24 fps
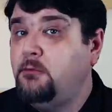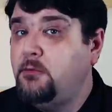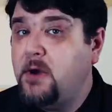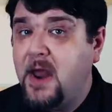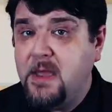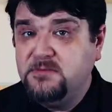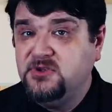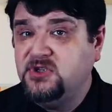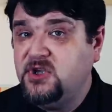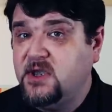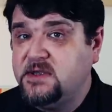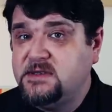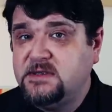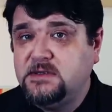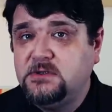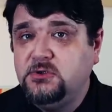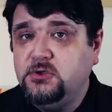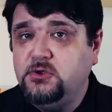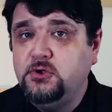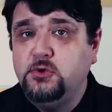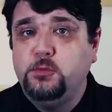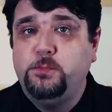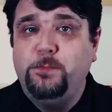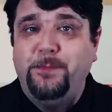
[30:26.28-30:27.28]
Ram jets
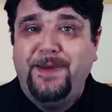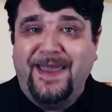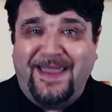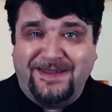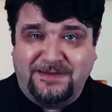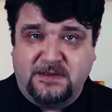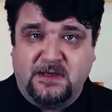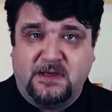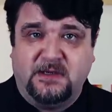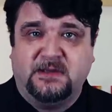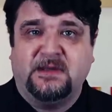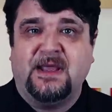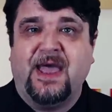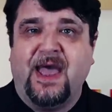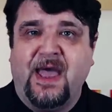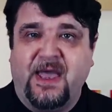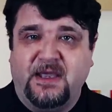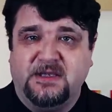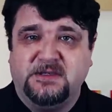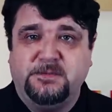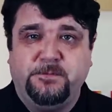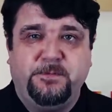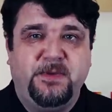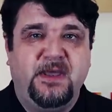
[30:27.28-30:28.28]
do better at
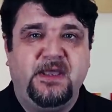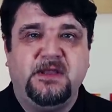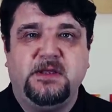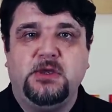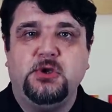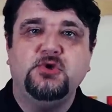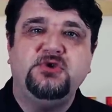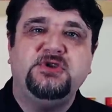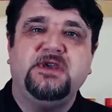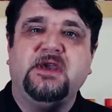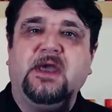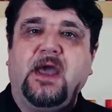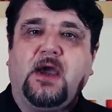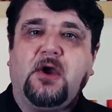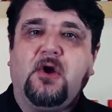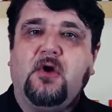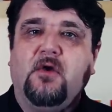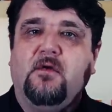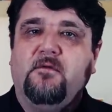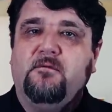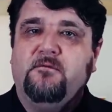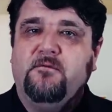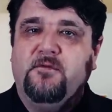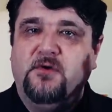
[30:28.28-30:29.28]
high speed, using a
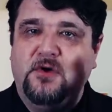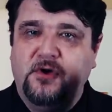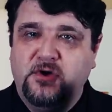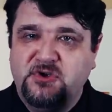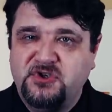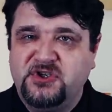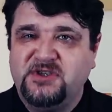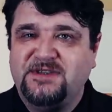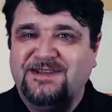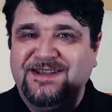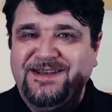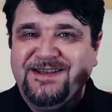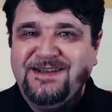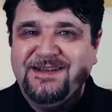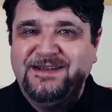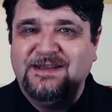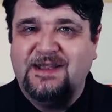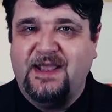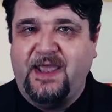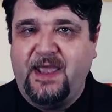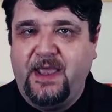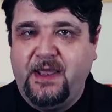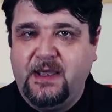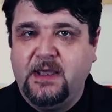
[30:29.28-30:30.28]
convergent
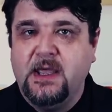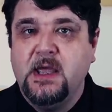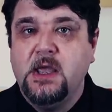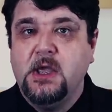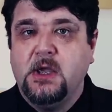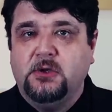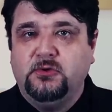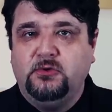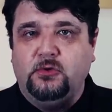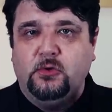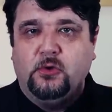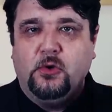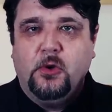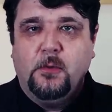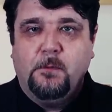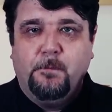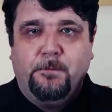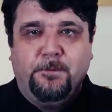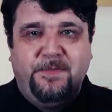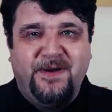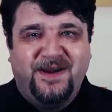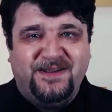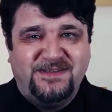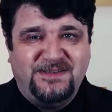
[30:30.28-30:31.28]
intake to
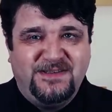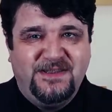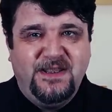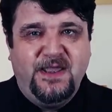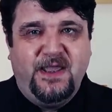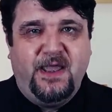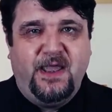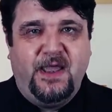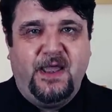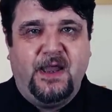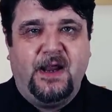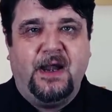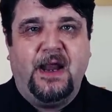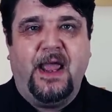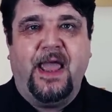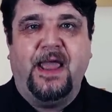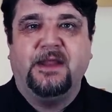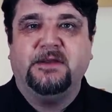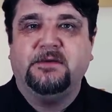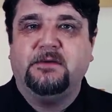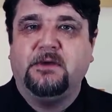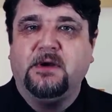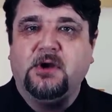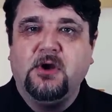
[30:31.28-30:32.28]
compress the air
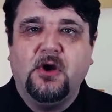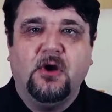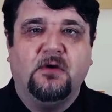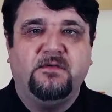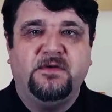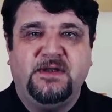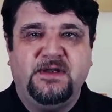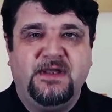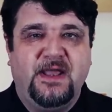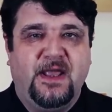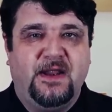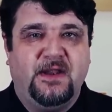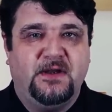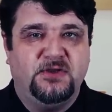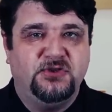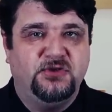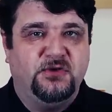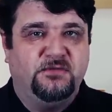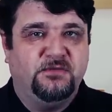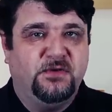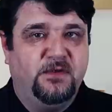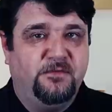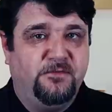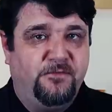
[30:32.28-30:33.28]
and recover the
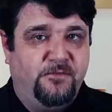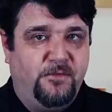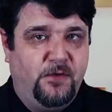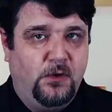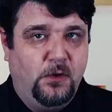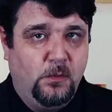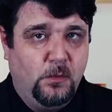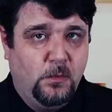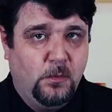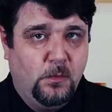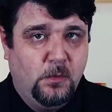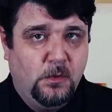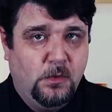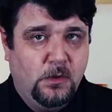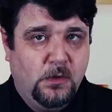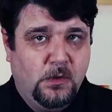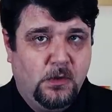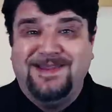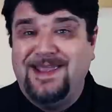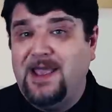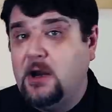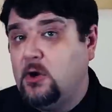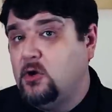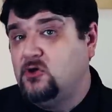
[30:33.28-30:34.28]
energy of the flow.
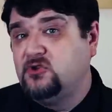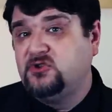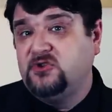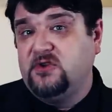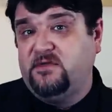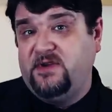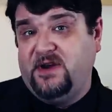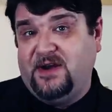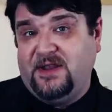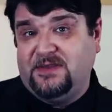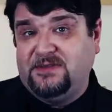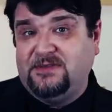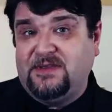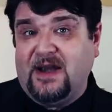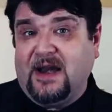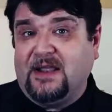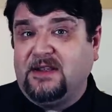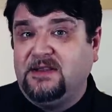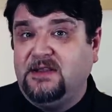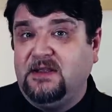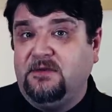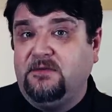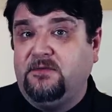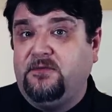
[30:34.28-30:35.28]
They are also very
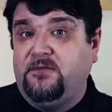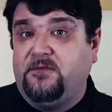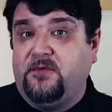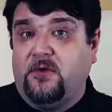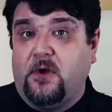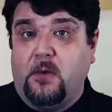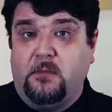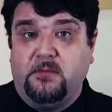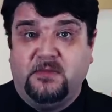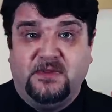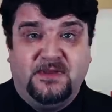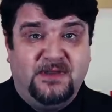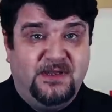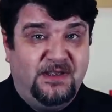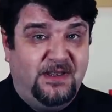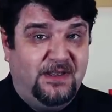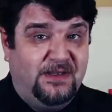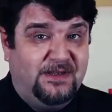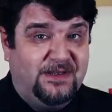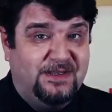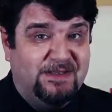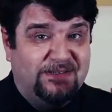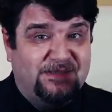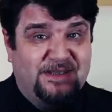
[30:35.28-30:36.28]
attractive from
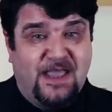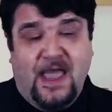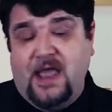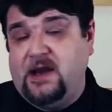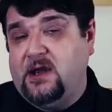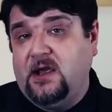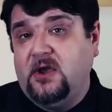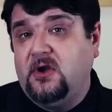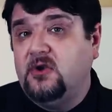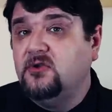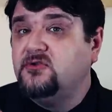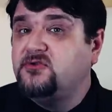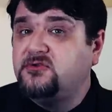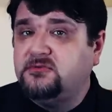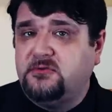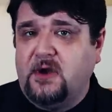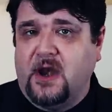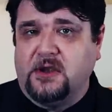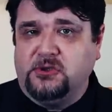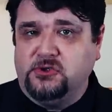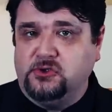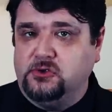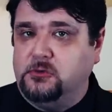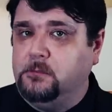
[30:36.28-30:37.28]
the design and
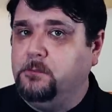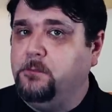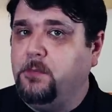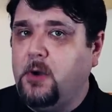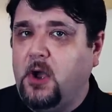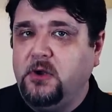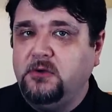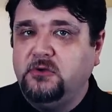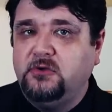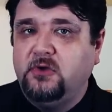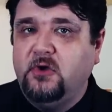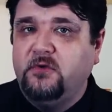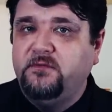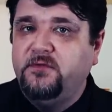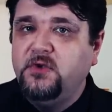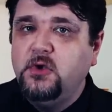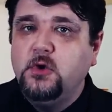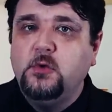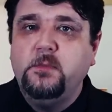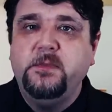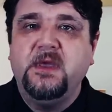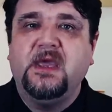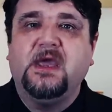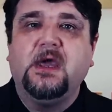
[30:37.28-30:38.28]
construction point of
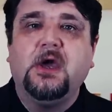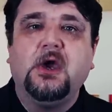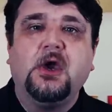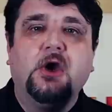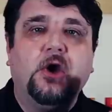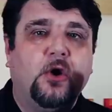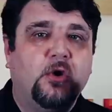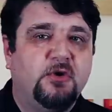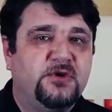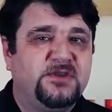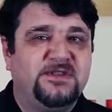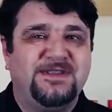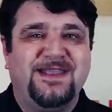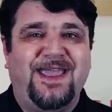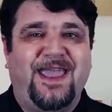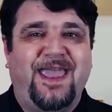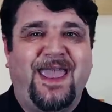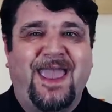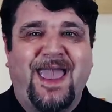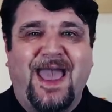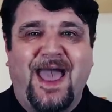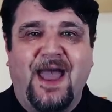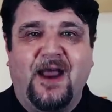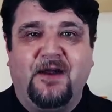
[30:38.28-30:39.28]
view because
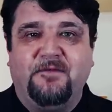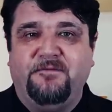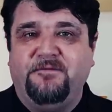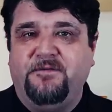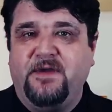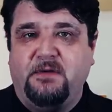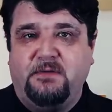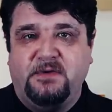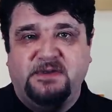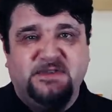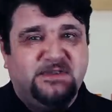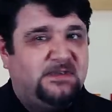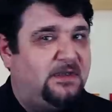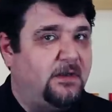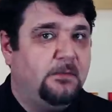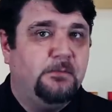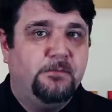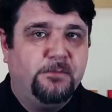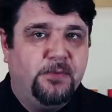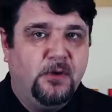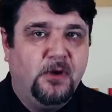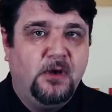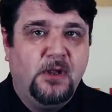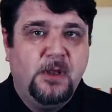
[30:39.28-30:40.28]
they are very
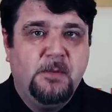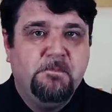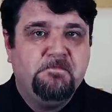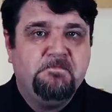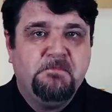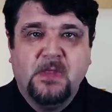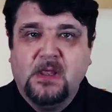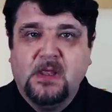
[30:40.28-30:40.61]
simple,